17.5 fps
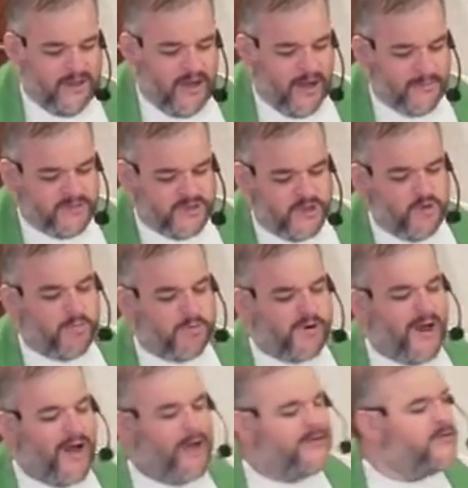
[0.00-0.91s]
I'm too
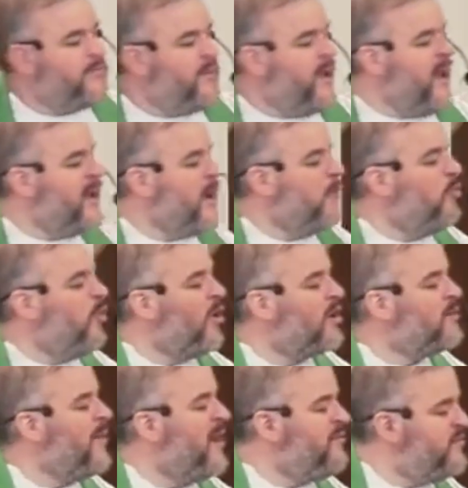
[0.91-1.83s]
proud to beg. I
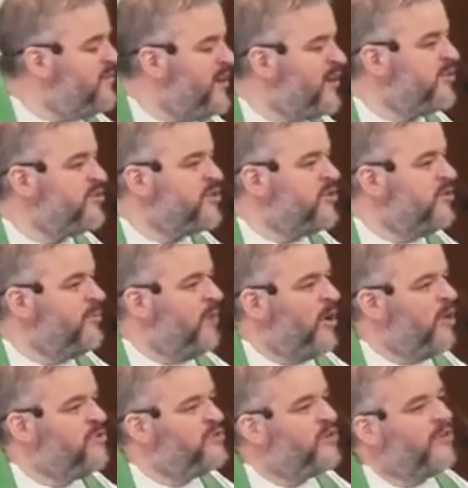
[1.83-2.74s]
work my fingers to the
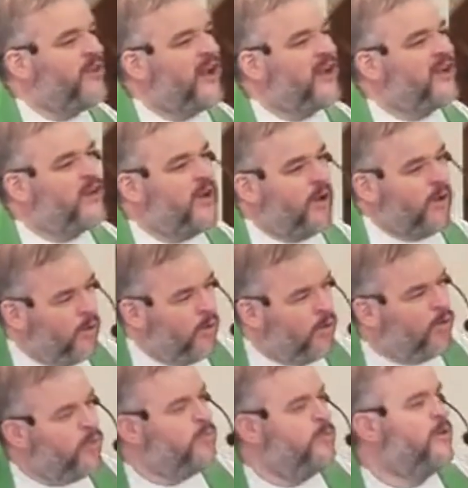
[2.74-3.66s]
bone so that I can
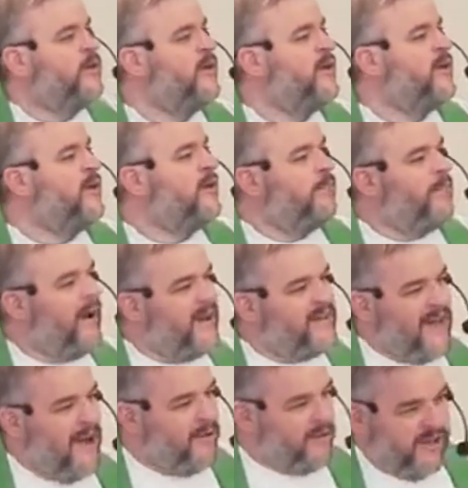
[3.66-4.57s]
own my
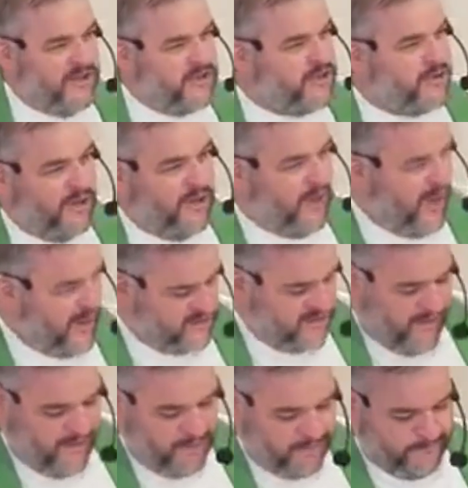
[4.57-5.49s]
Downeaster
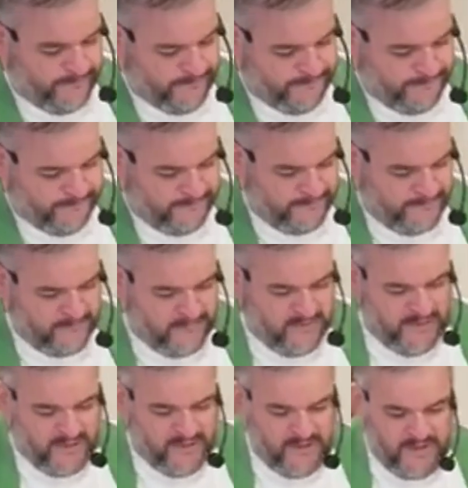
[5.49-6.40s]
Alexa.
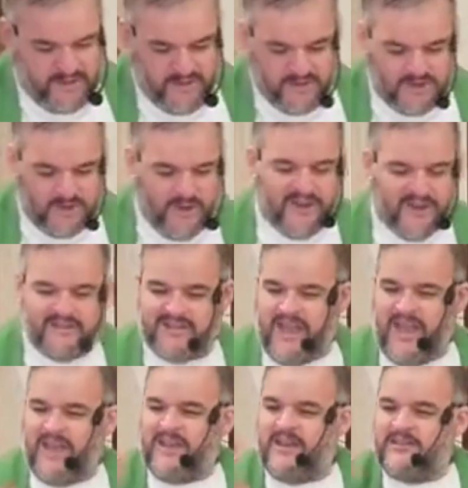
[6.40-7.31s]
So I can
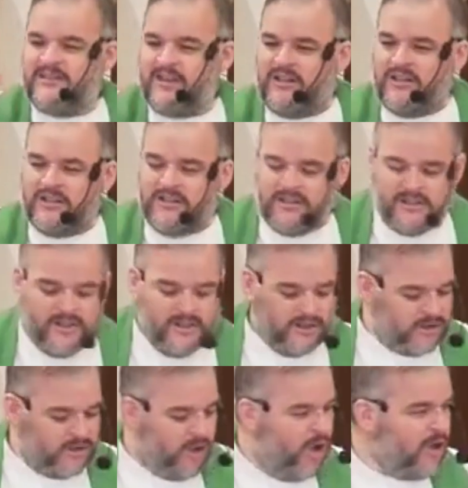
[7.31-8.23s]
take it to
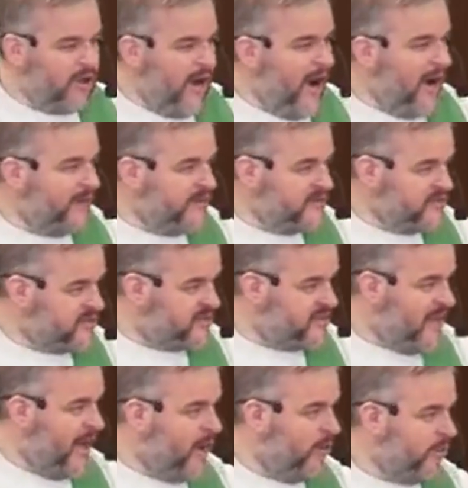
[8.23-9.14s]
Long Island
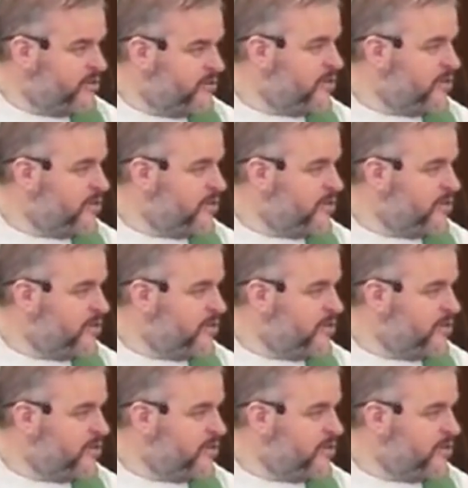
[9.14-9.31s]
Sound.